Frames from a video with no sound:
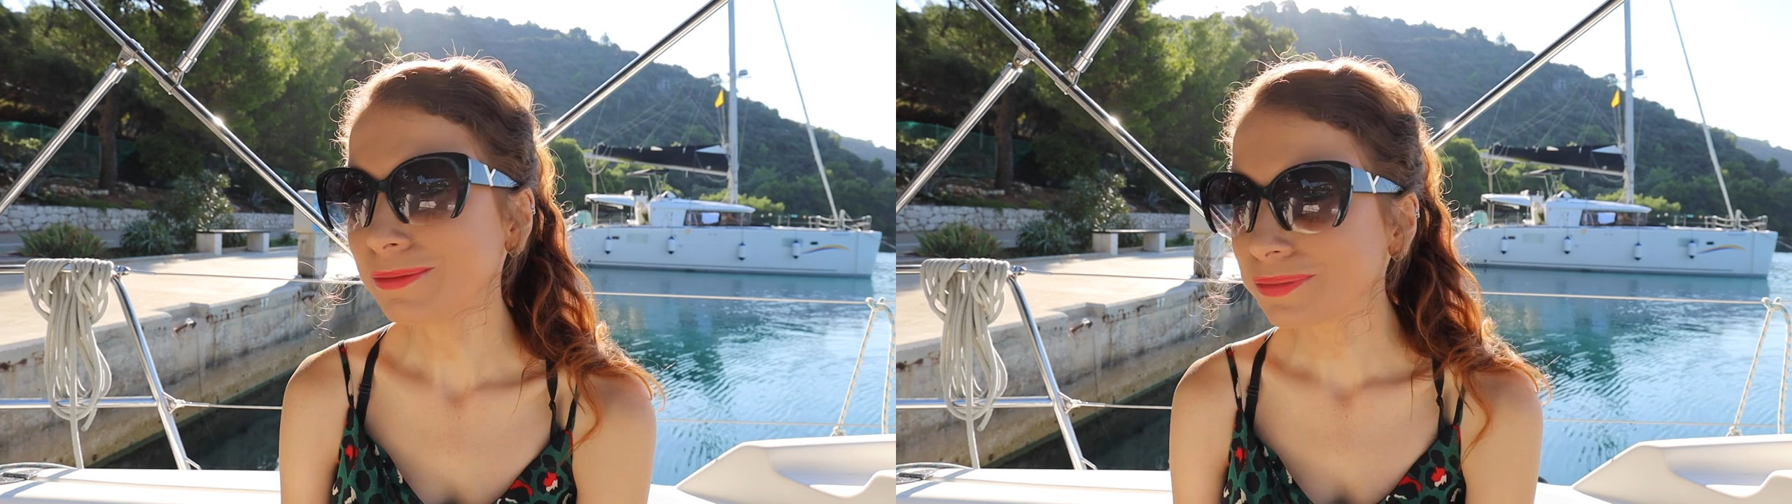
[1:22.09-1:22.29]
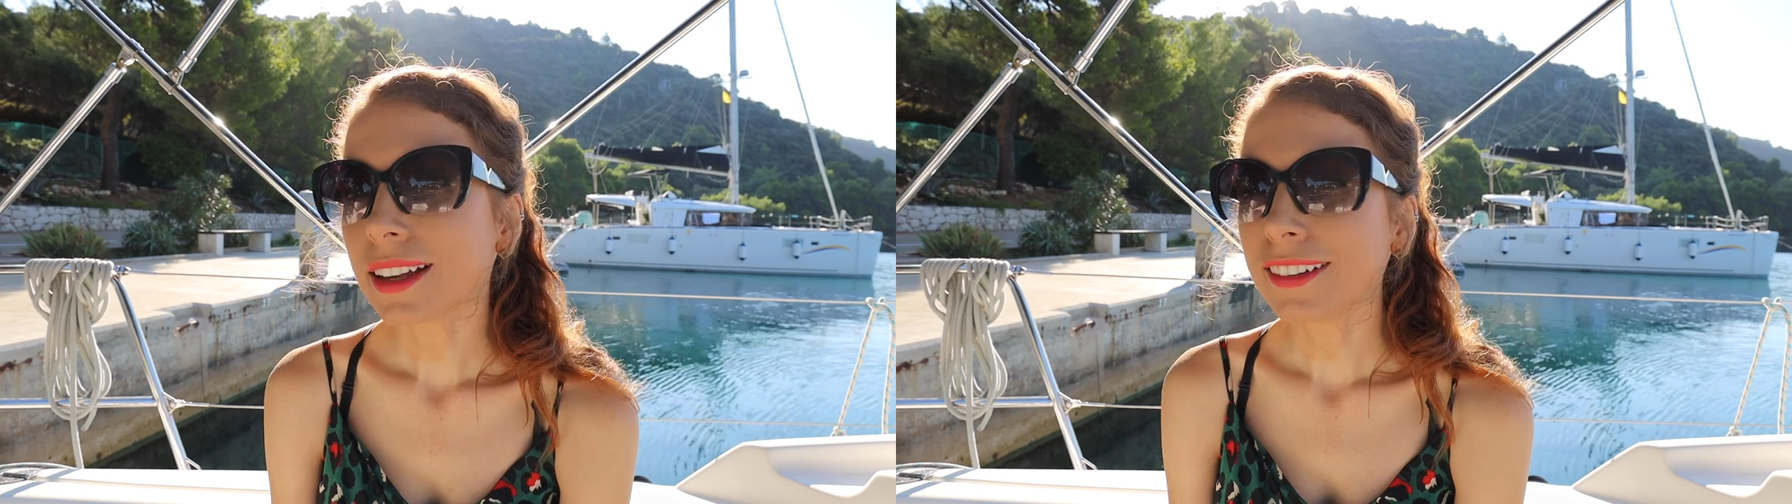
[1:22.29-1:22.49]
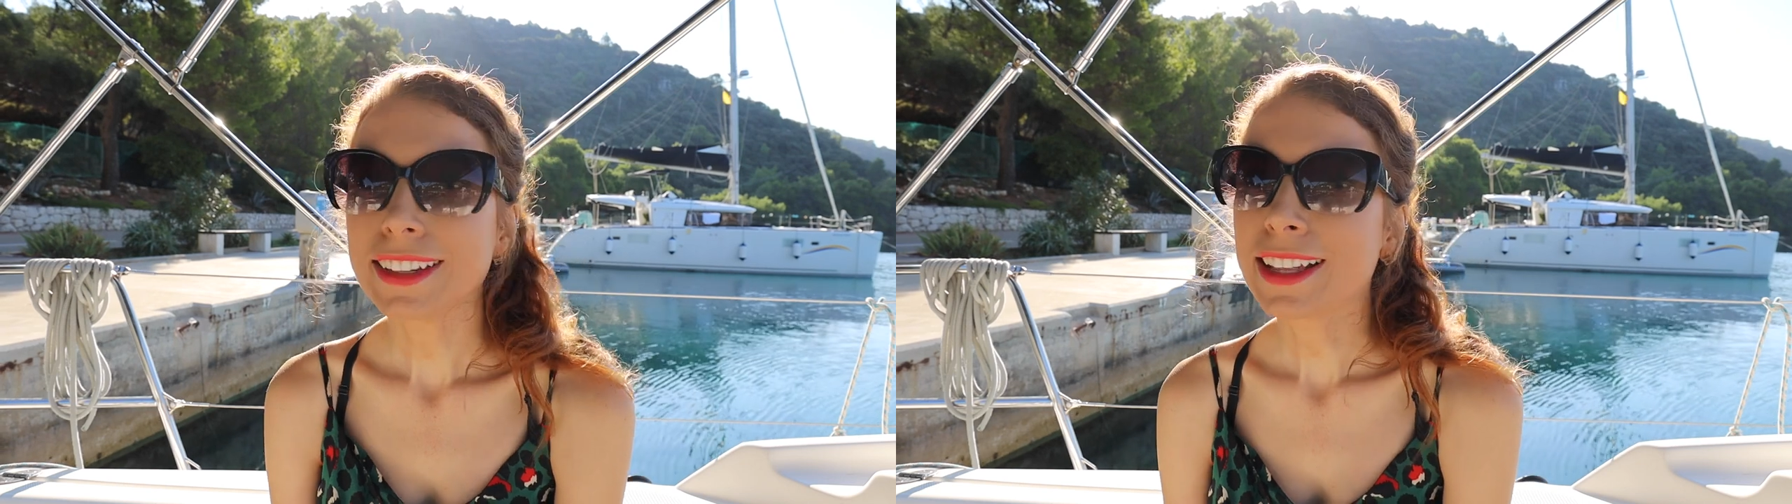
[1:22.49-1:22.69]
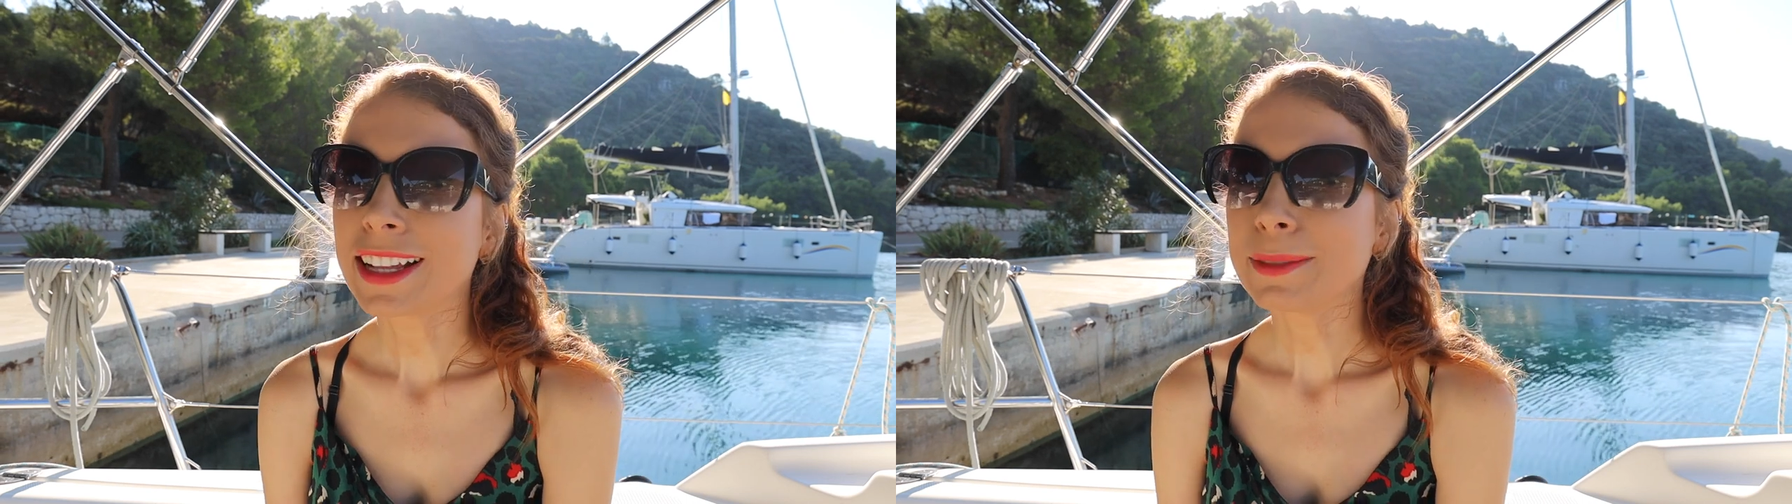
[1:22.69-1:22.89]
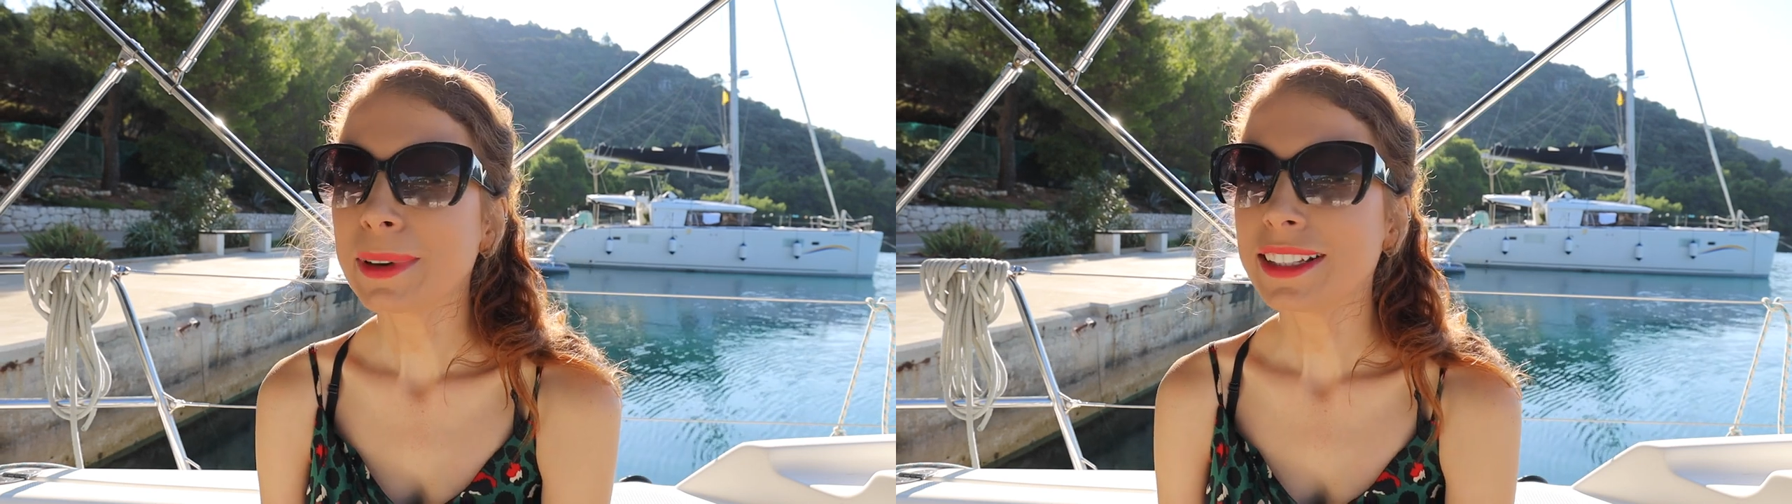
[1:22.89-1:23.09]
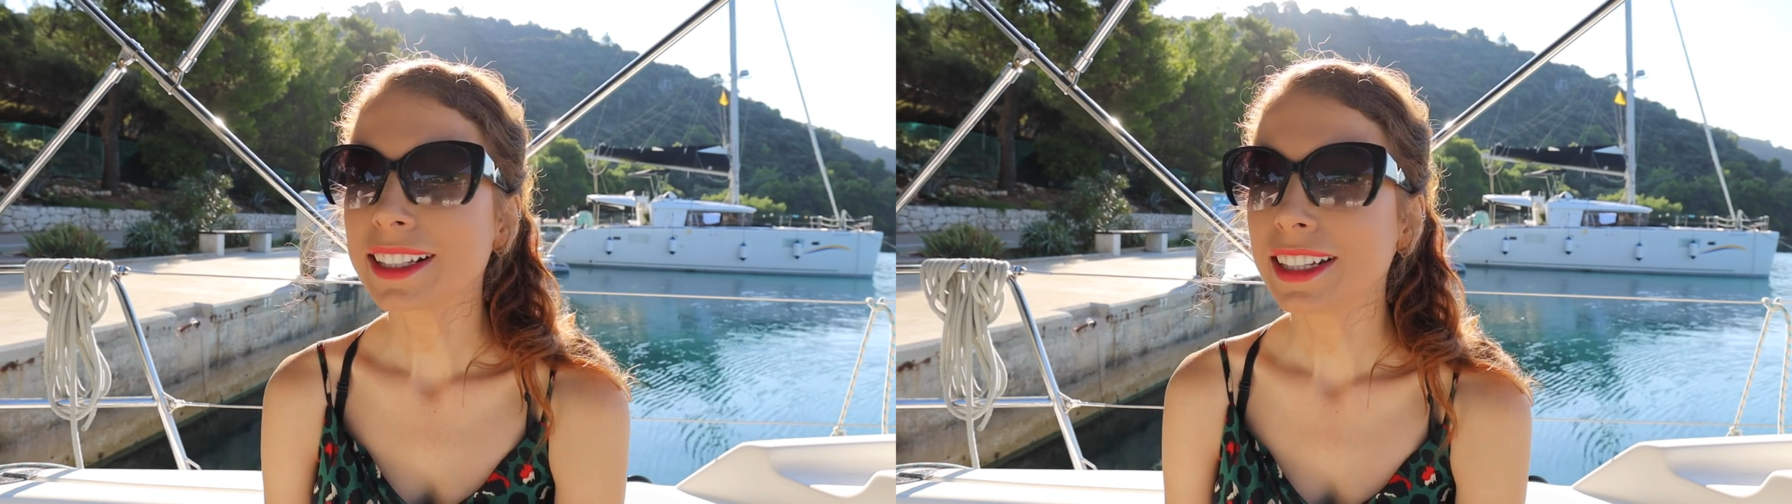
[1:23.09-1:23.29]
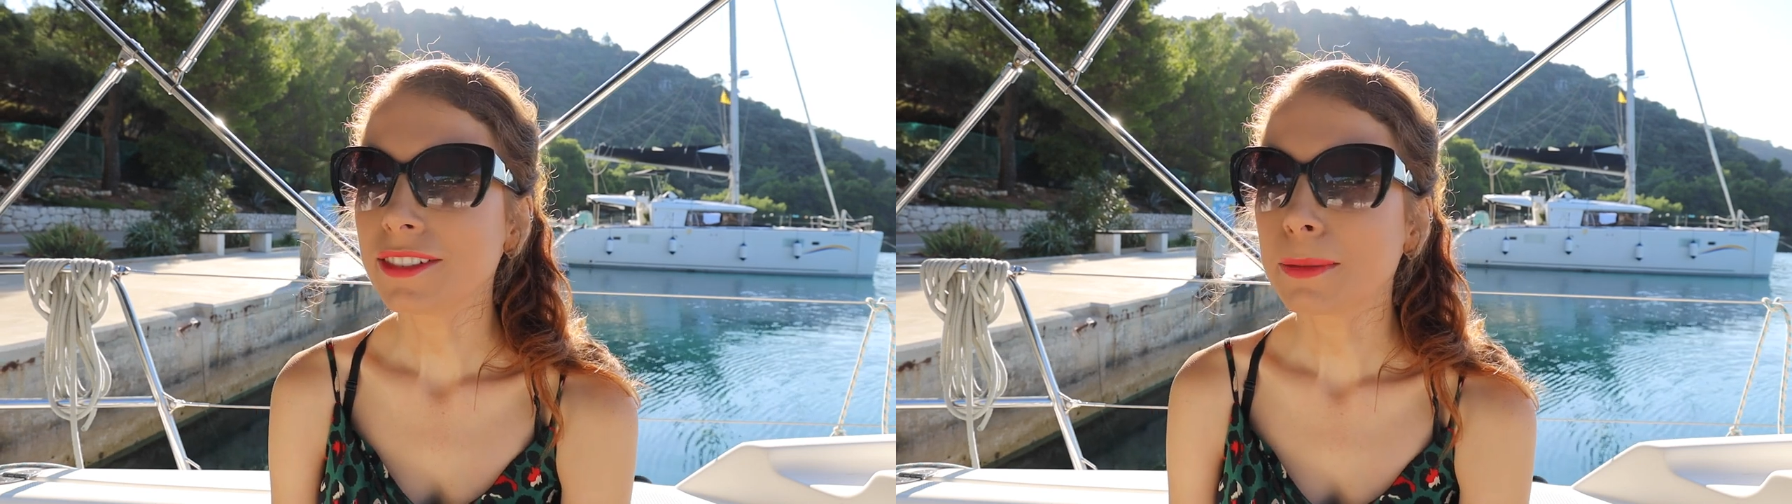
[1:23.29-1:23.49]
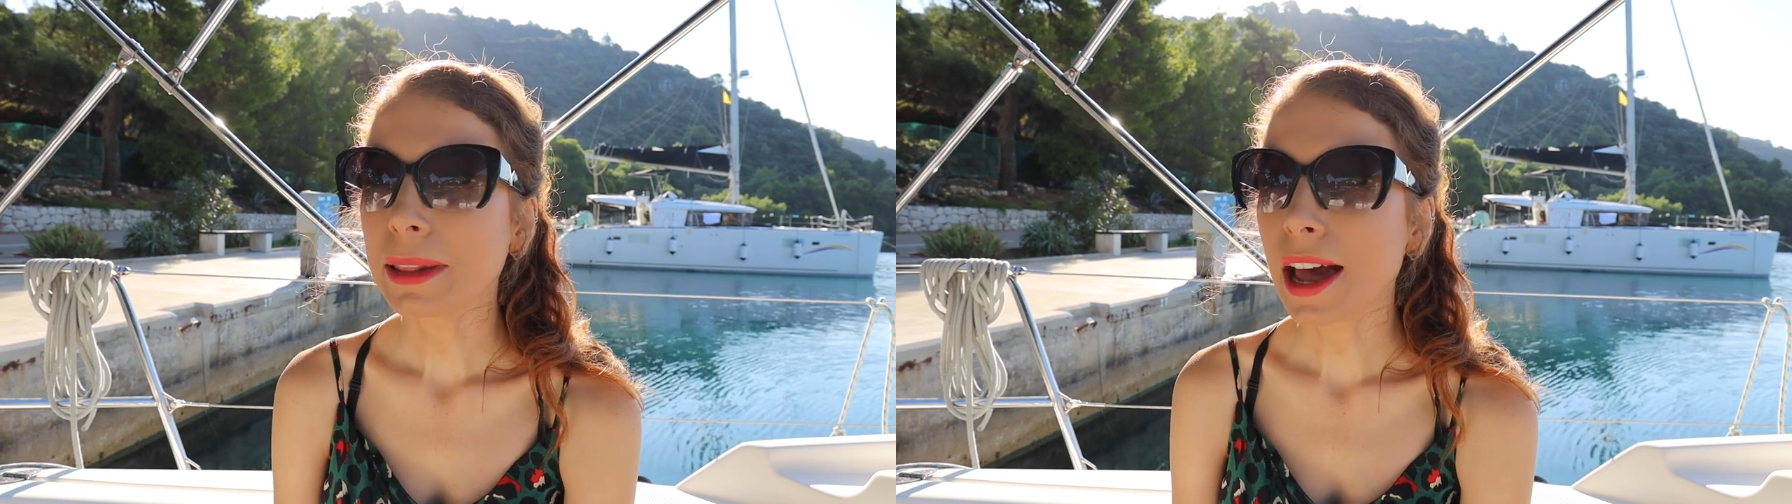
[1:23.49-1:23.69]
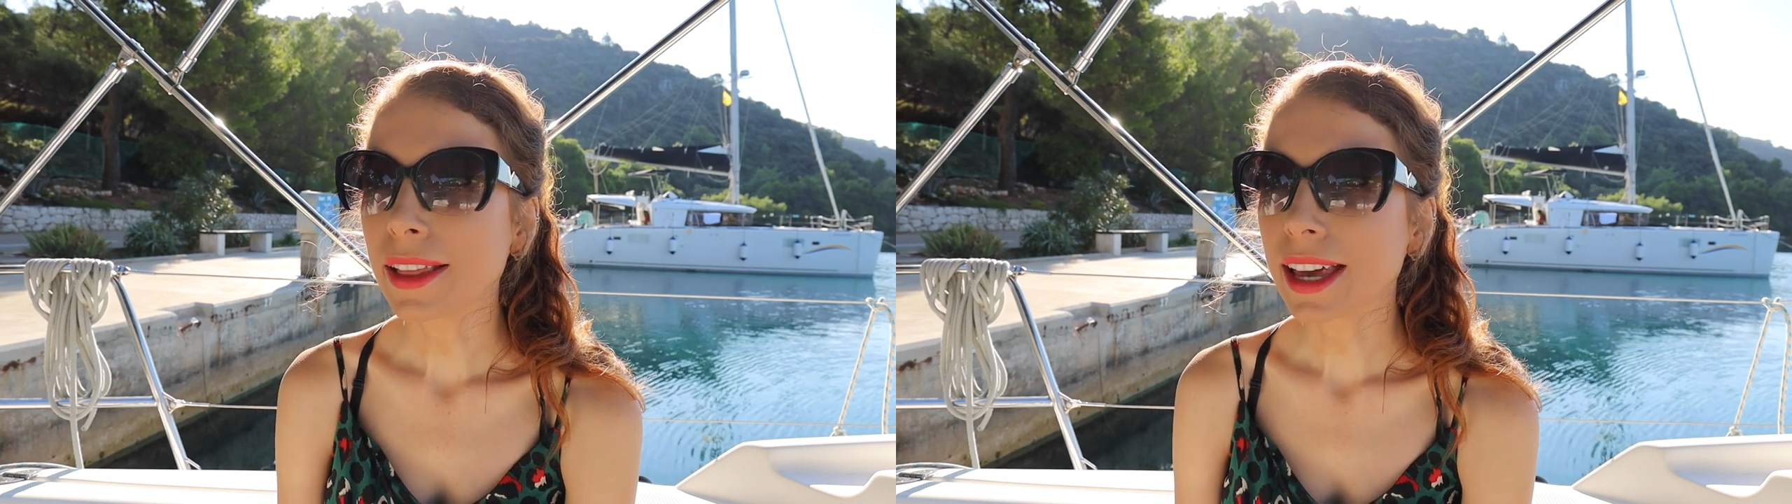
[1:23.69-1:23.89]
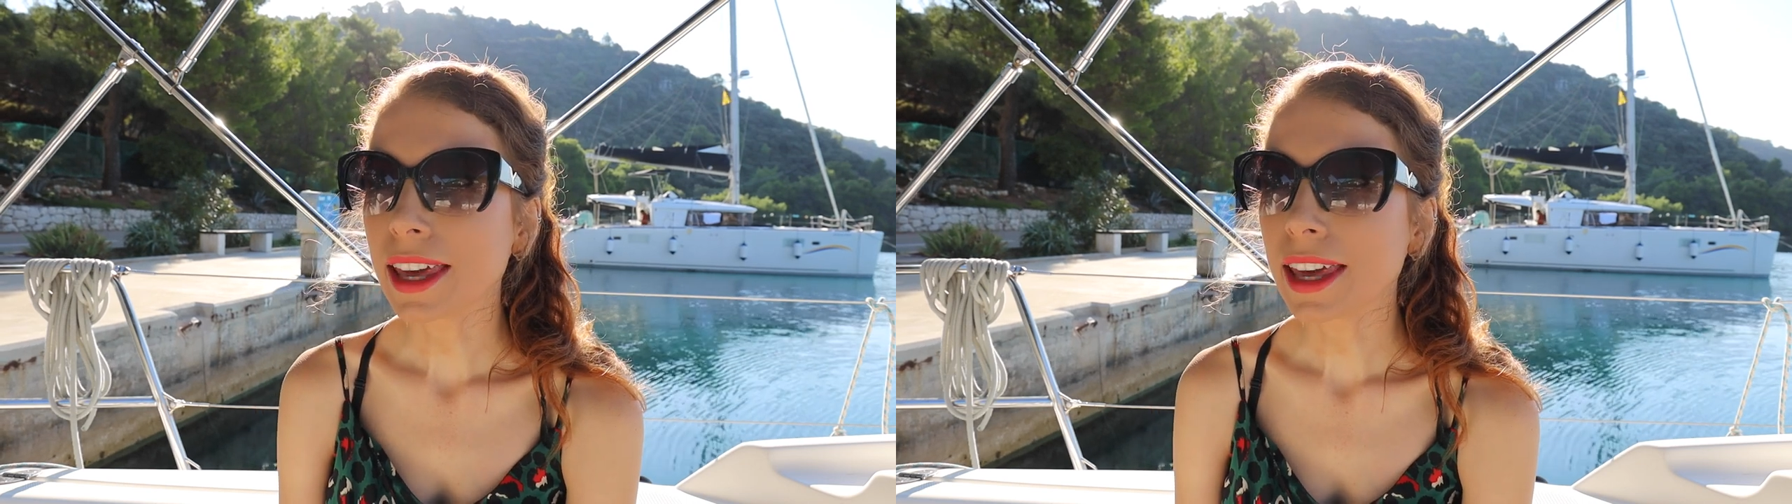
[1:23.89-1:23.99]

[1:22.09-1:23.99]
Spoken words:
So yeah, that's basically the plan.